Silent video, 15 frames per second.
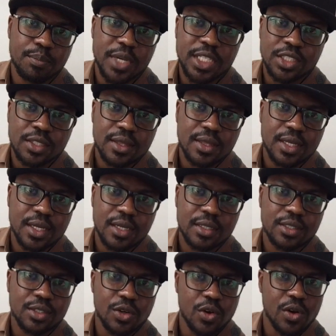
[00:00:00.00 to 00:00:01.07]
a major
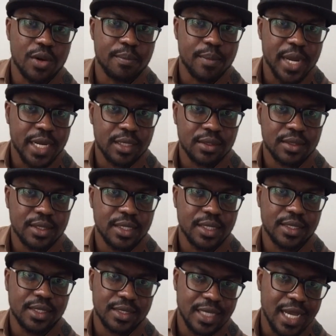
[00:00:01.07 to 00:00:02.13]
third or a minor
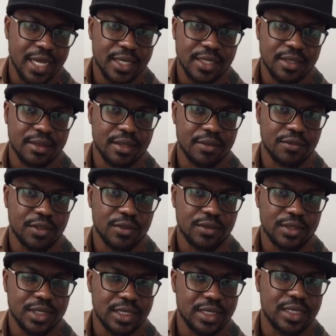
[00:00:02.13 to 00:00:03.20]
third, that
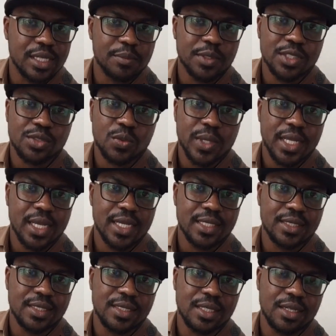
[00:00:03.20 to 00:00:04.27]
interval determines whether
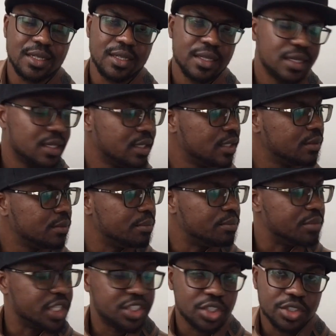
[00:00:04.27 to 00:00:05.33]
it is a
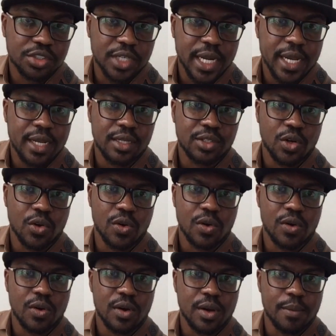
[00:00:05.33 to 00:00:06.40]
major triad
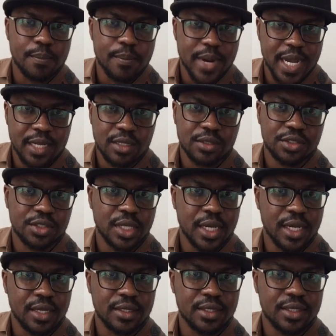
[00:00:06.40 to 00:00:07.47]
or a minor
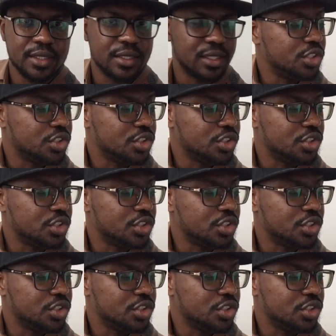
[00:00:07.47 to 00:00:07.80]
triad.